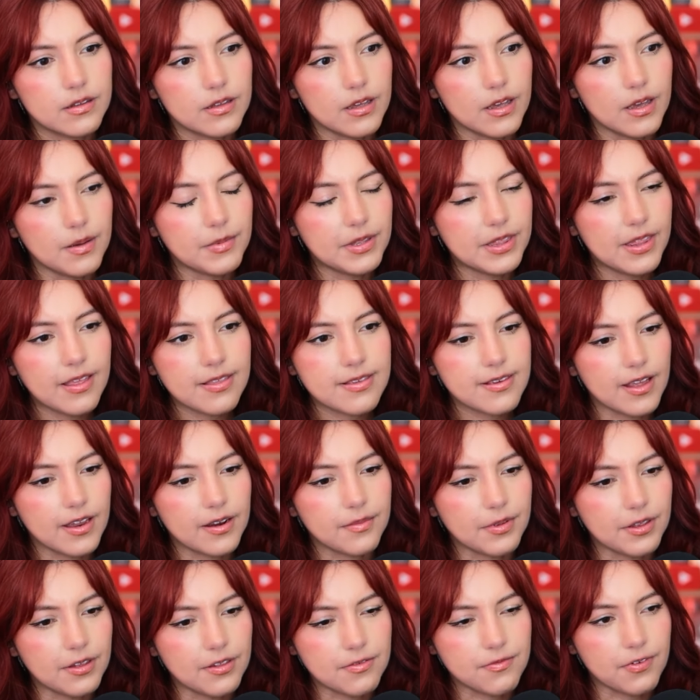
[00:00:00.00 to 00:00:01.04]
I mean, that's gotta
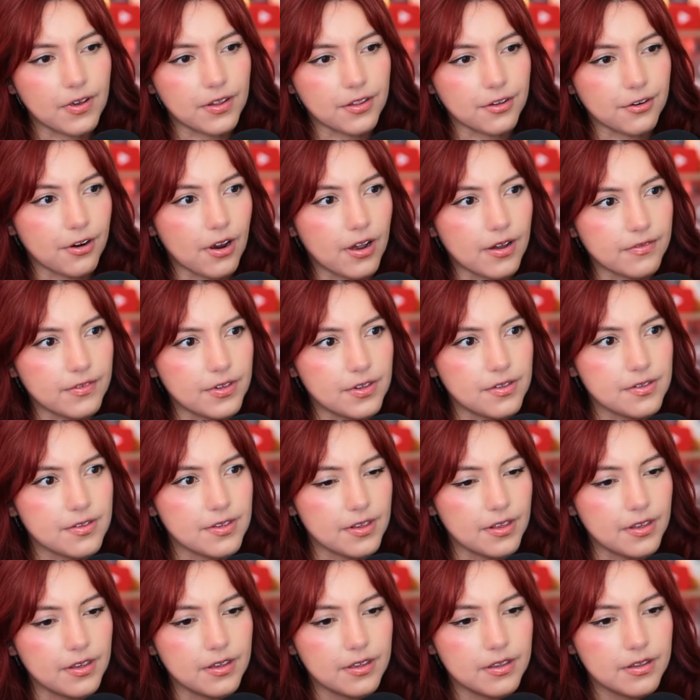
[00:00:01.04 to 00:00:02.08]
be his father,
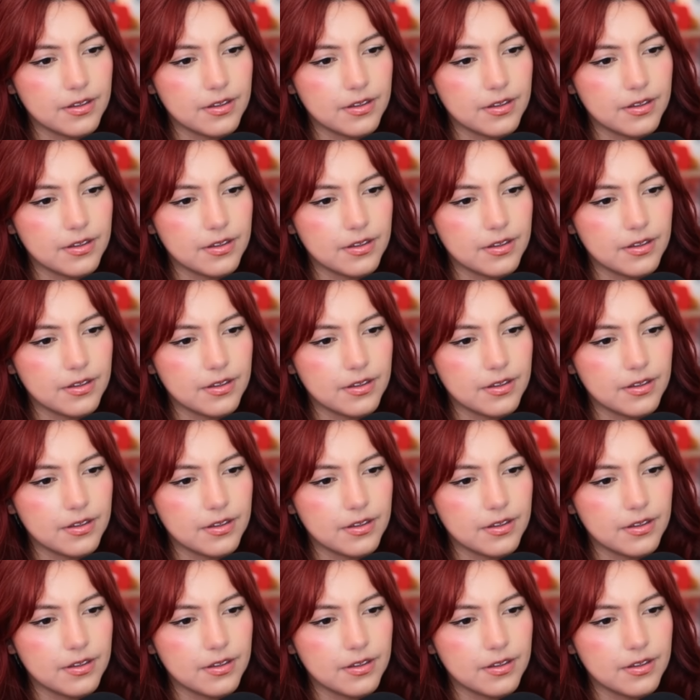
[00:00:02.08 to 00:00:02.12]
obviously.